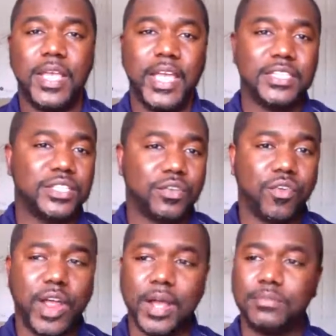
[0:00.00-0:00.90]

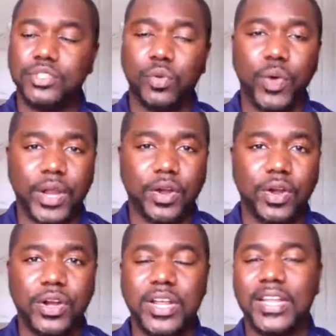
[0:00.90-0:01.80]
Instagram,
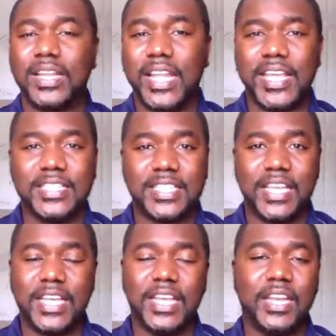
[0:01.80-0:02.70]
Twitter,
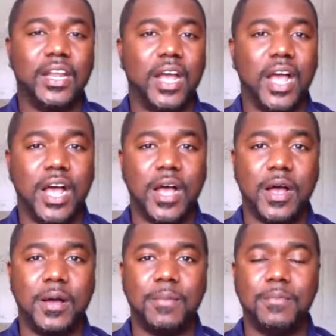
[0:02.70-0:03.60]
LinkedIn,
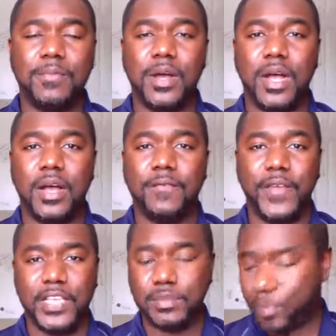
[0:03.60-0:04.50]

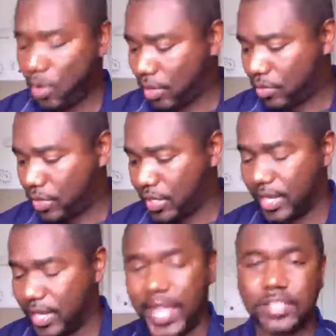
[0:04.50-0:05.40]
Facebook. You could
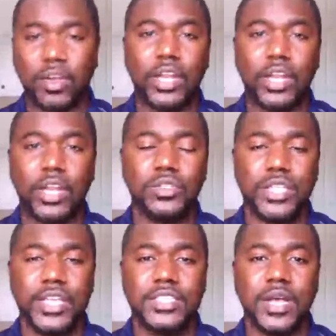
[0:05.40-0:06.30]
connect all of those
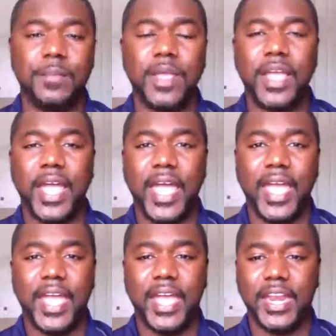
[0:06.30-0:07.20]
things up,
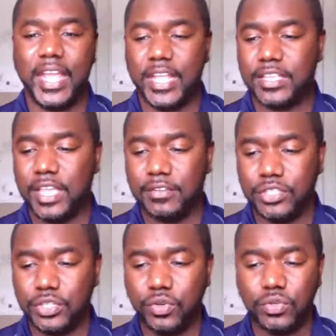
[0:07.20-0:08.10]
and it gives
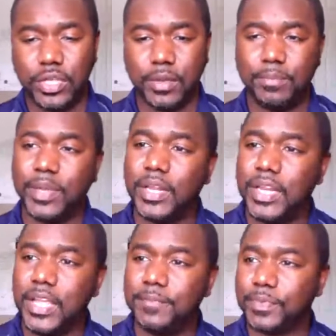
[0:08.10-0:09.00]
you the
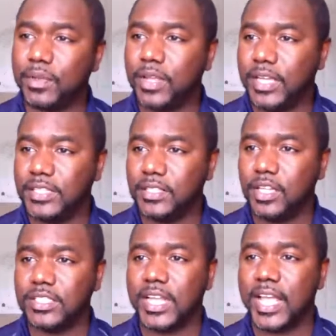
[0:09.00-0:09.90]
ability. Okay, so it
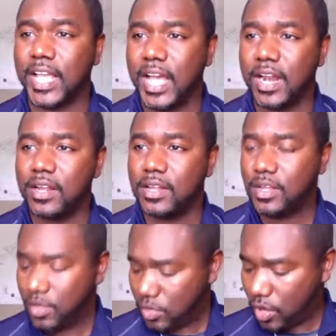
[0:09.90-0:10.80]
looks like I got a
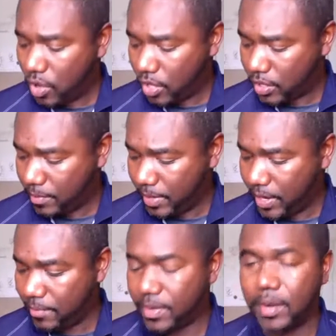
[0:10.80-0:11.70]
call coming
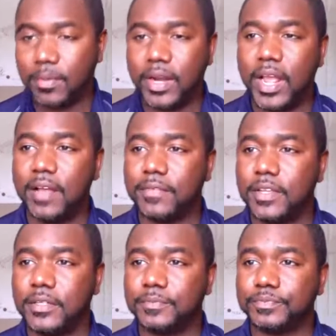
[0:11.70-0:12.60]
in, but I'm going to have
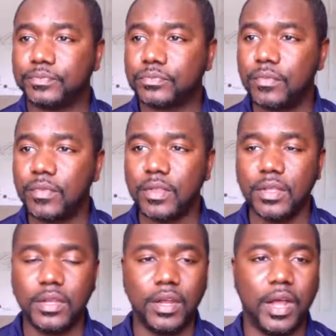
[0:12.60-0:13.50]

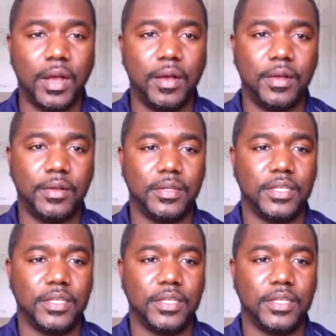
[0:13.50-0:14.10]
to